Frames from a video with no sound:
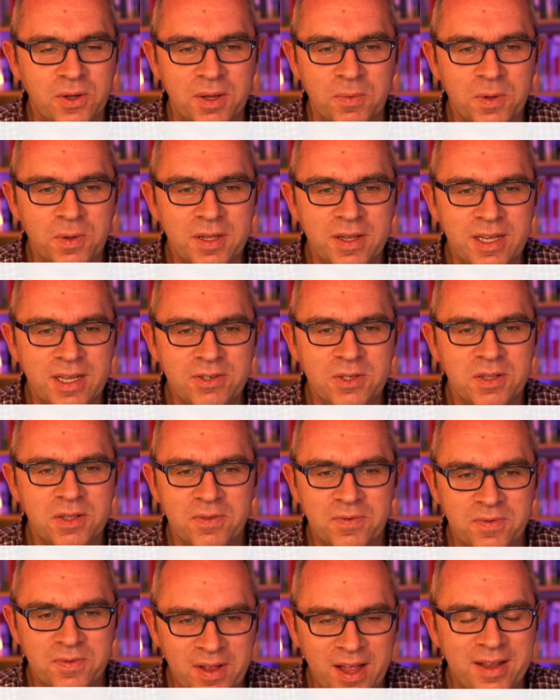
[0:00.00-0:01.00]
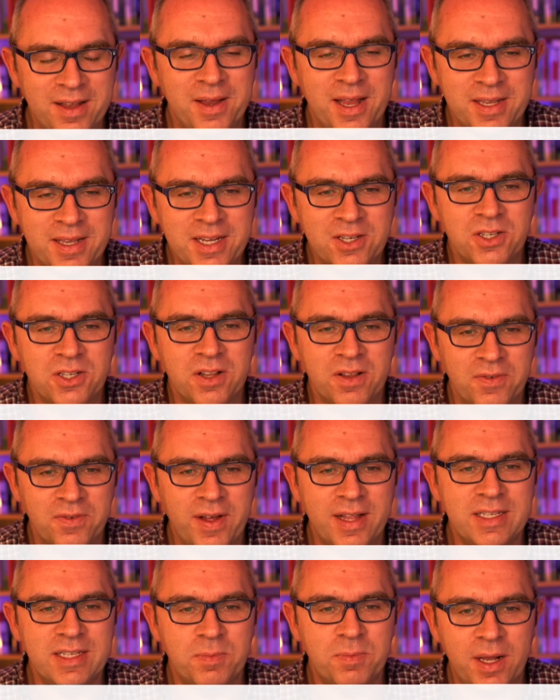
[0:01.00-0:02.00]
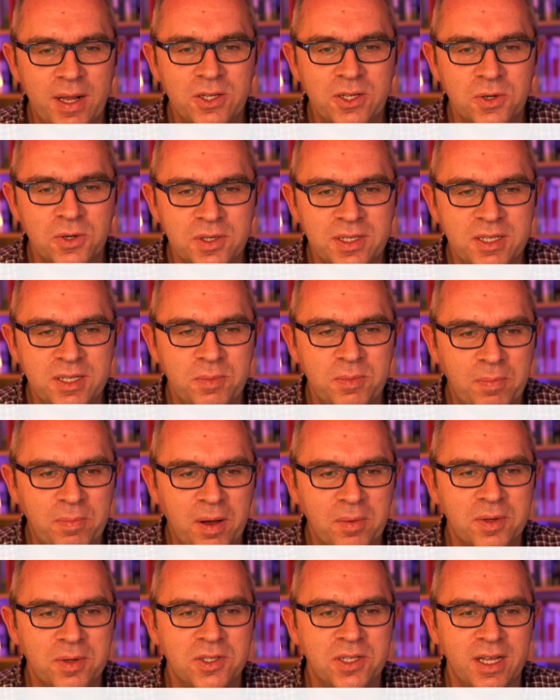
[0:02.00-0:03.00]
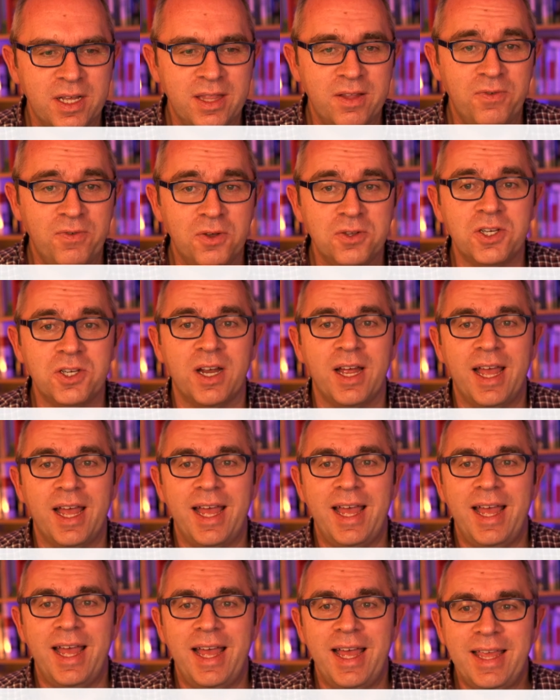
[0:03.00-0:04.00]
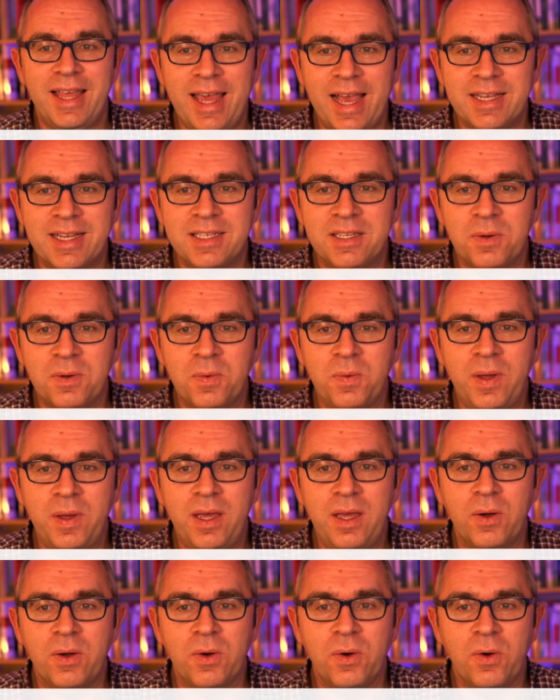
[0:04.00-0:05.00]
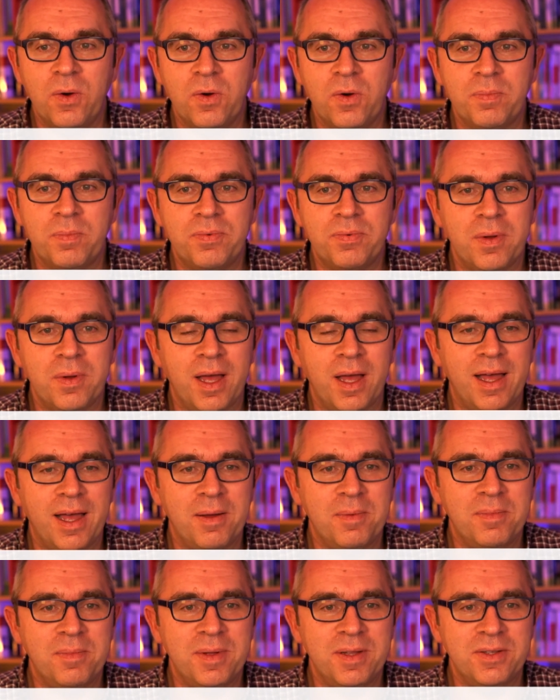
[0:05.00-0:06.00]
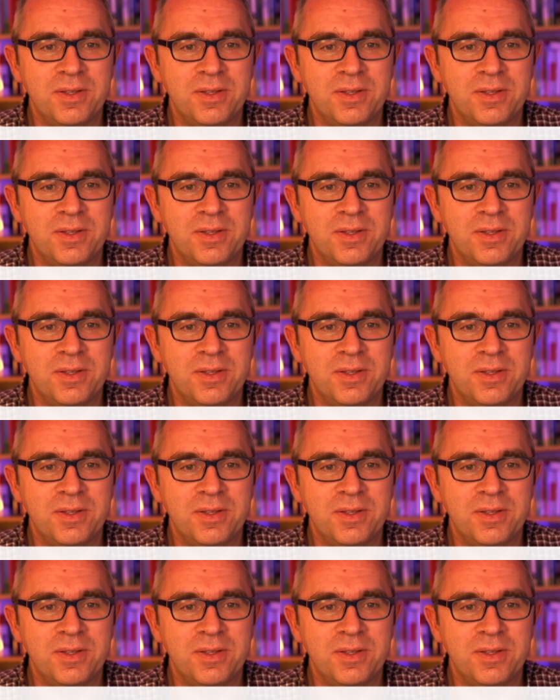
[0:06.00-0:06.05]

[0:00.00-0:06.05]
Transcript: additional advanced Spanish courses be published in the future? Yes, we hope to